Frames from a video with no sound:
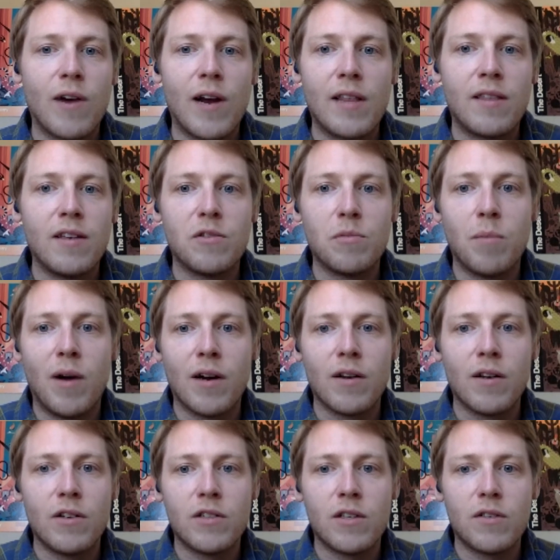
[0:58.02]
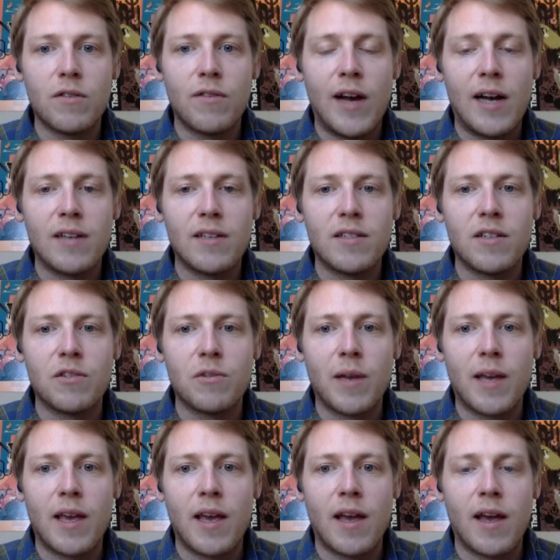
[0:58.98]
create these models as fast as
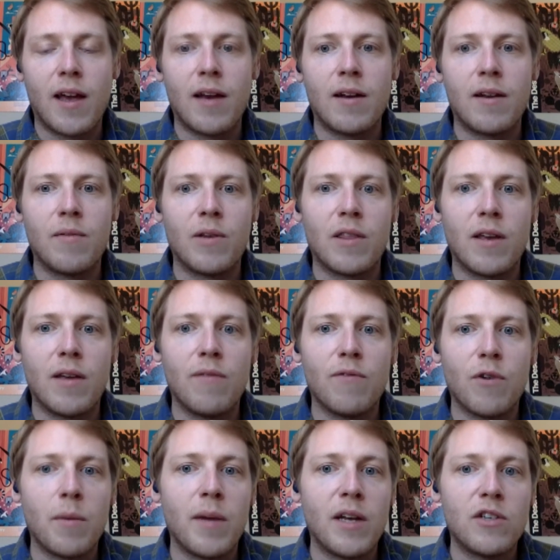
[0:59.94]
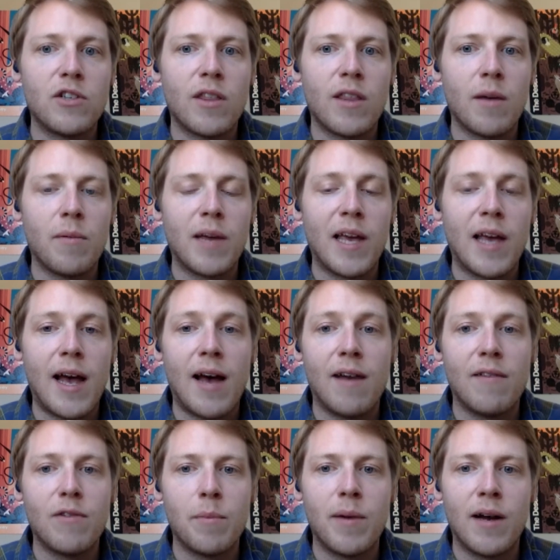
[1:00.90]
we can with the information that we
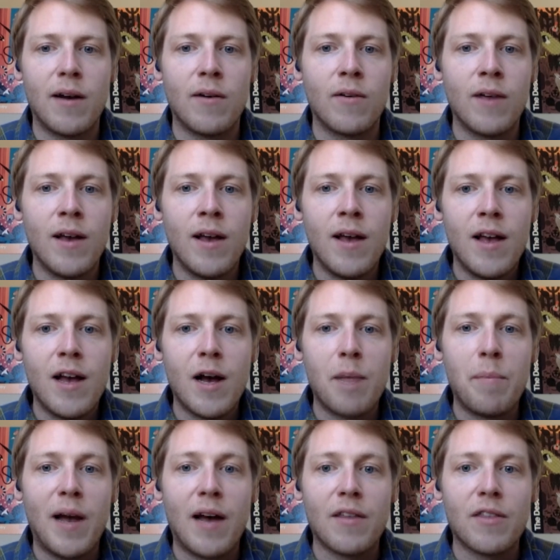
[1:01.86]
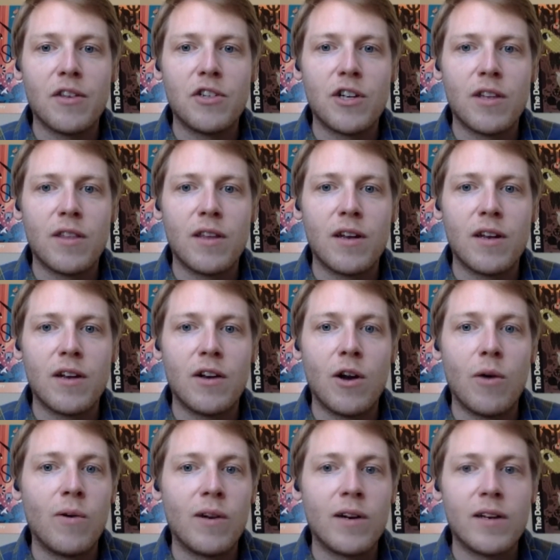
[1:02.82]
have about a pathogen that
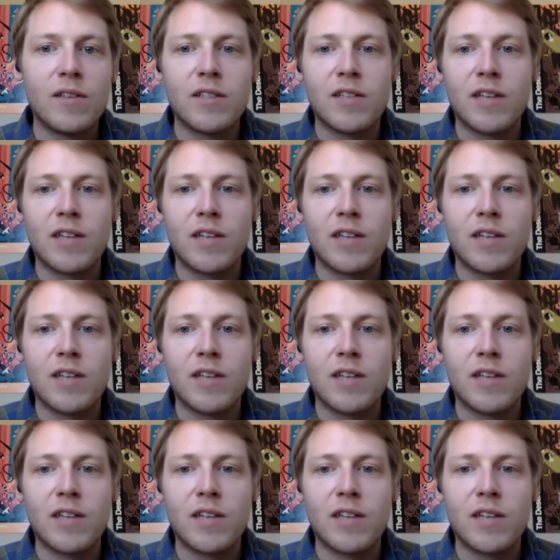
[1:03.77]
no one has